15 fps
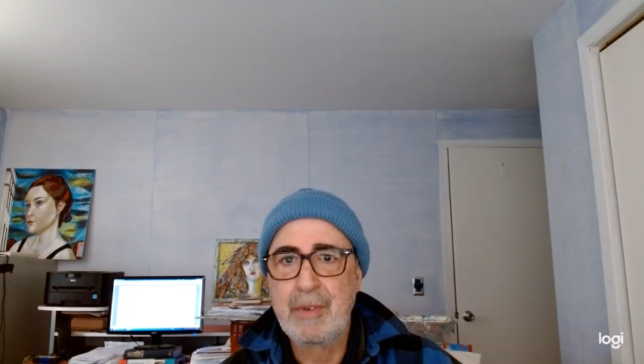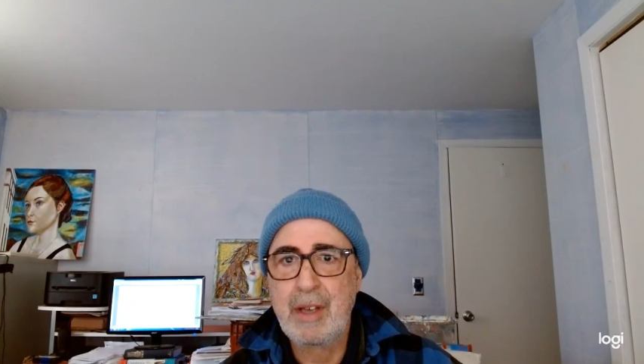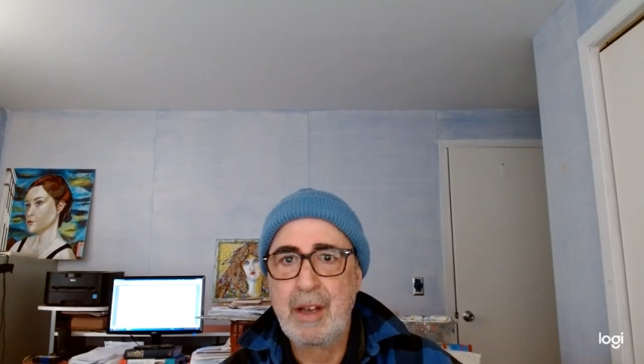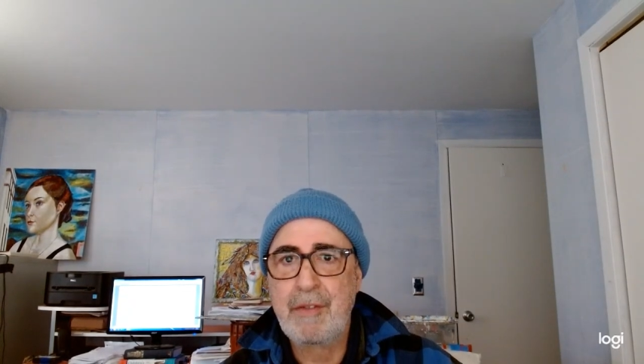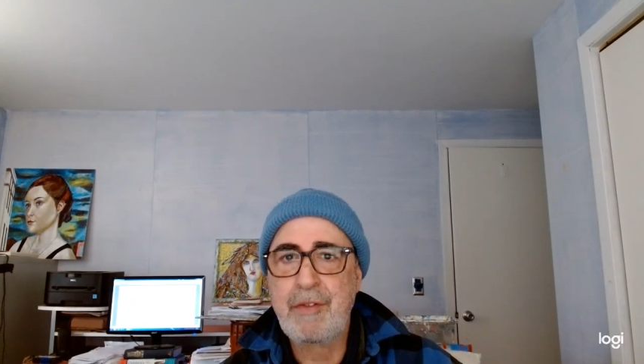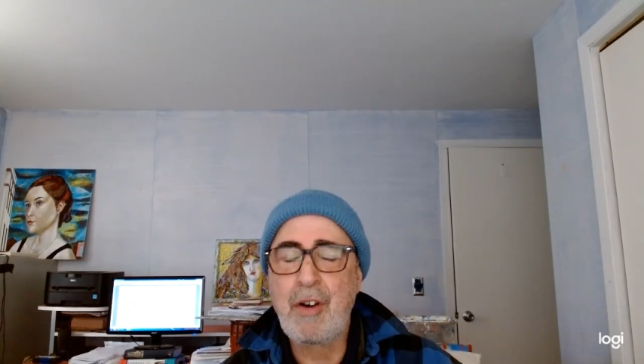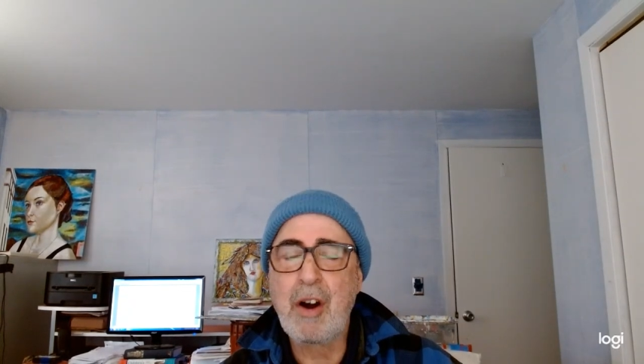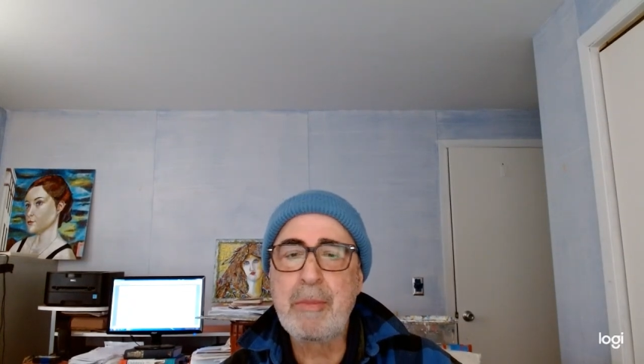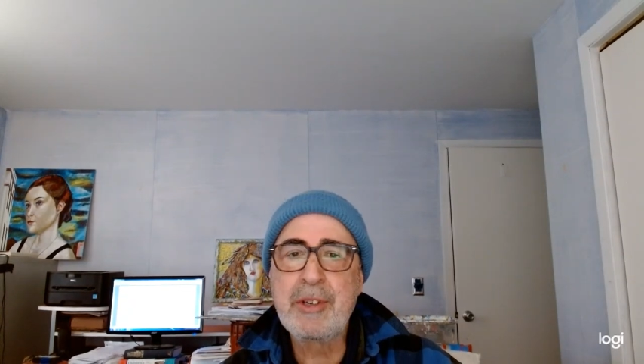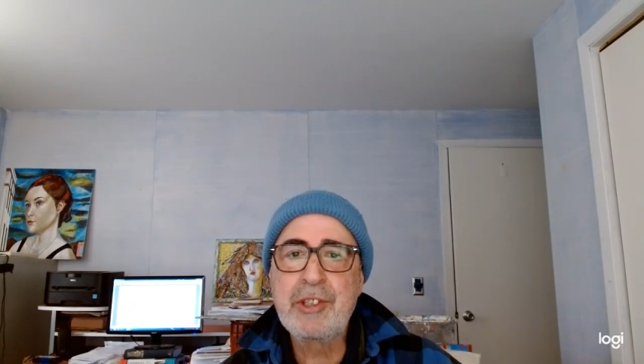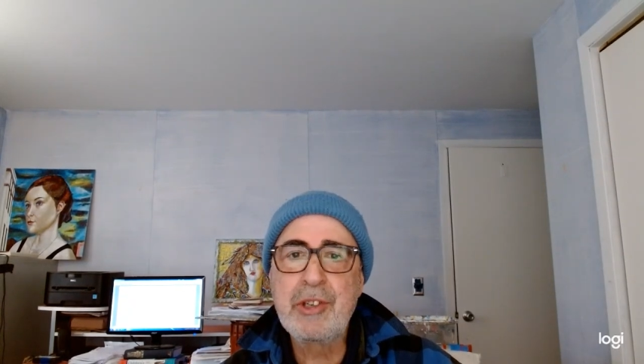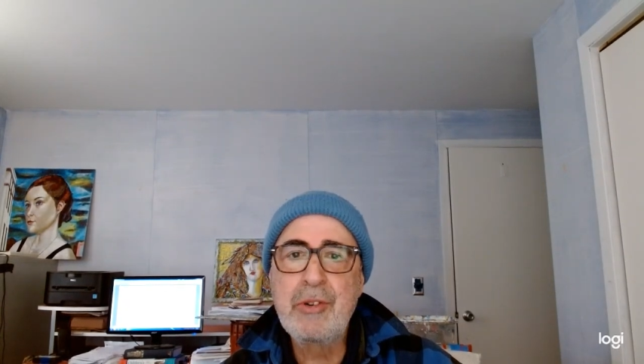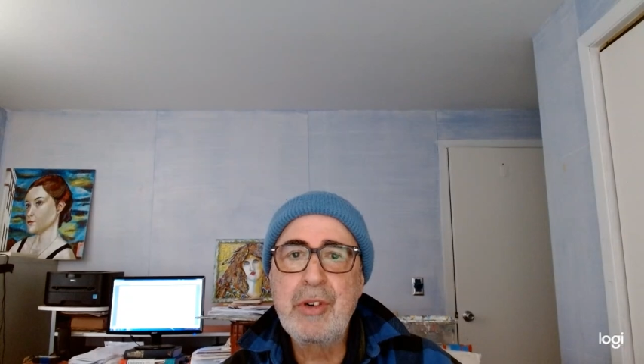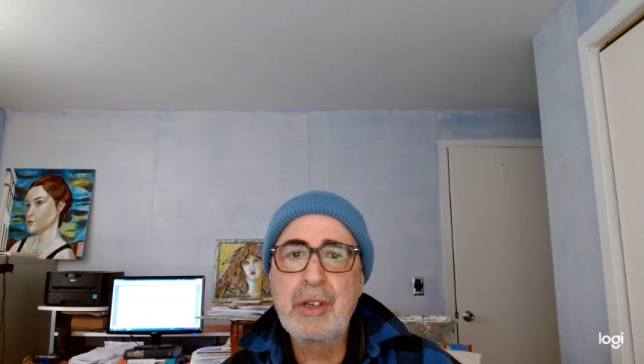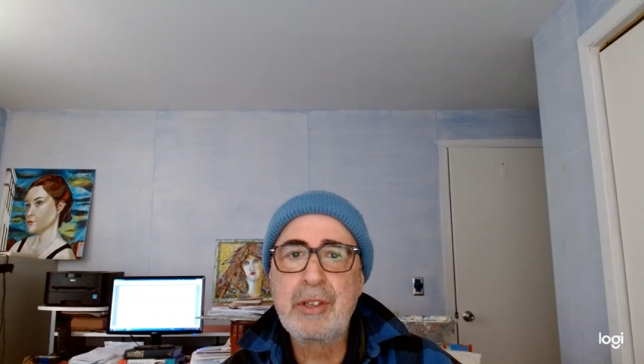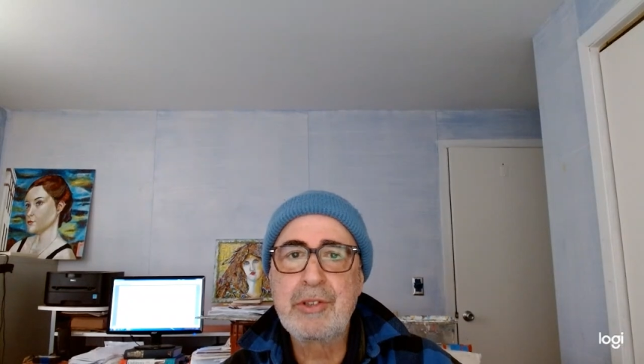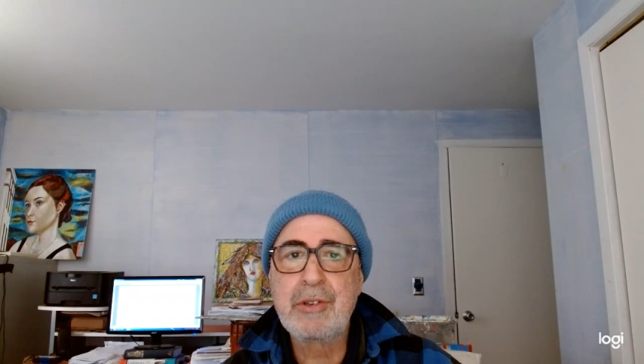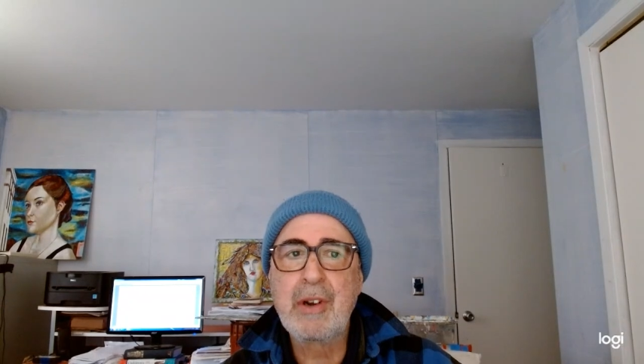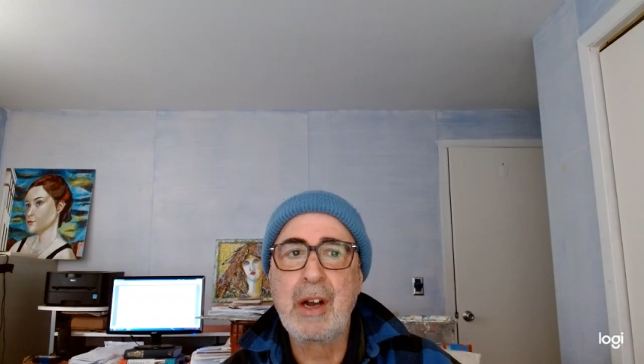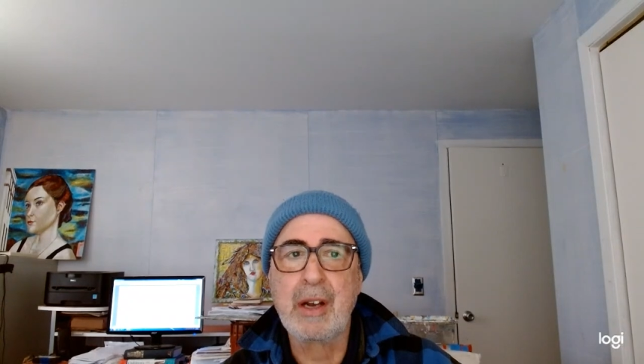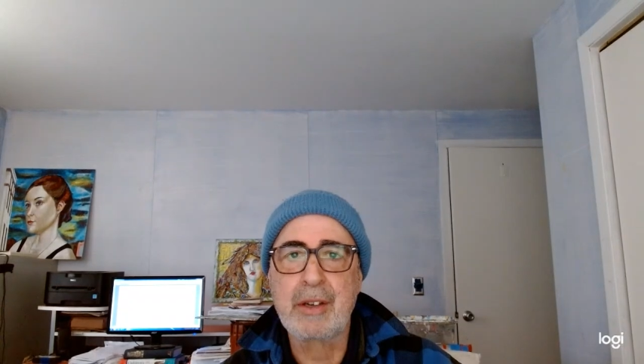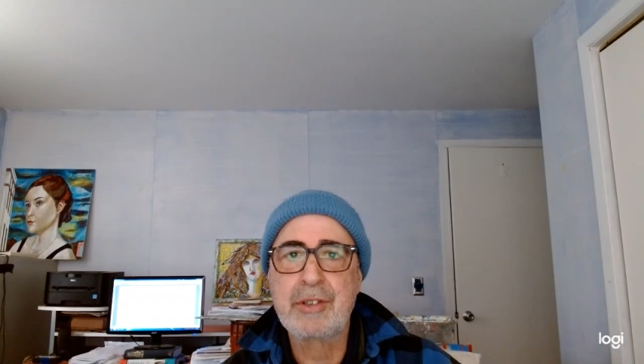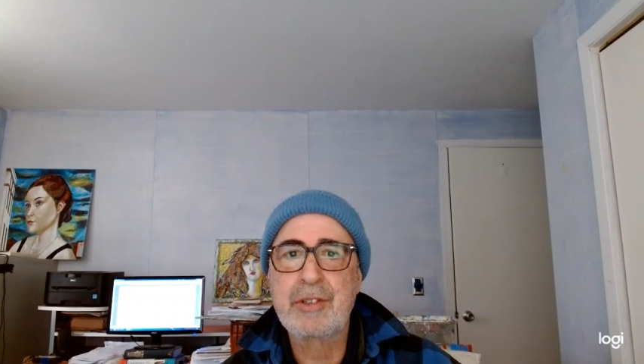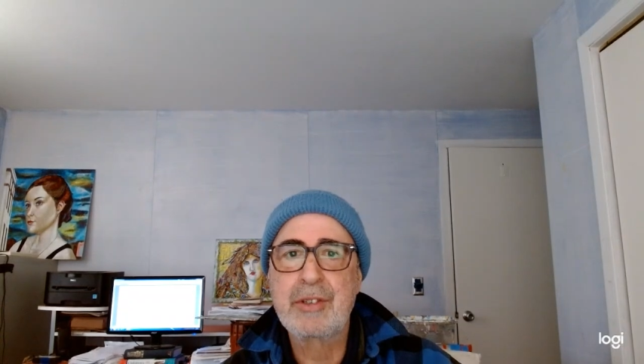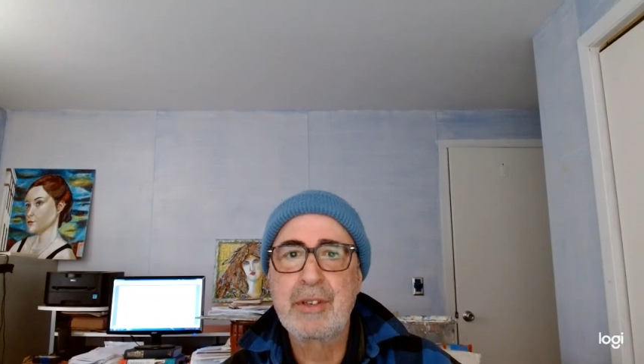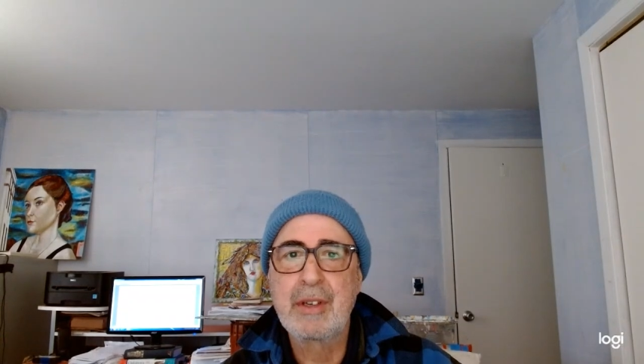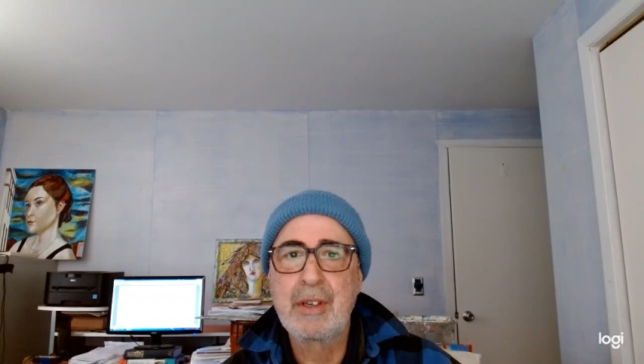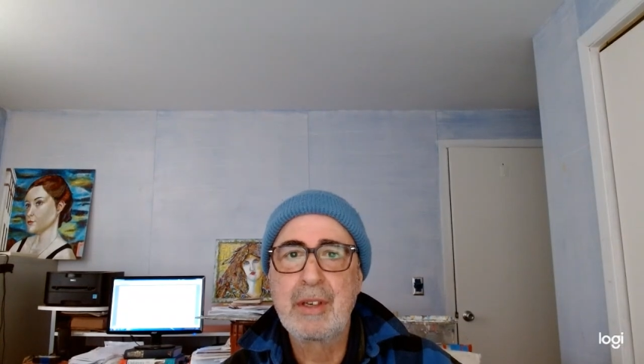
pharmaceutical drugs.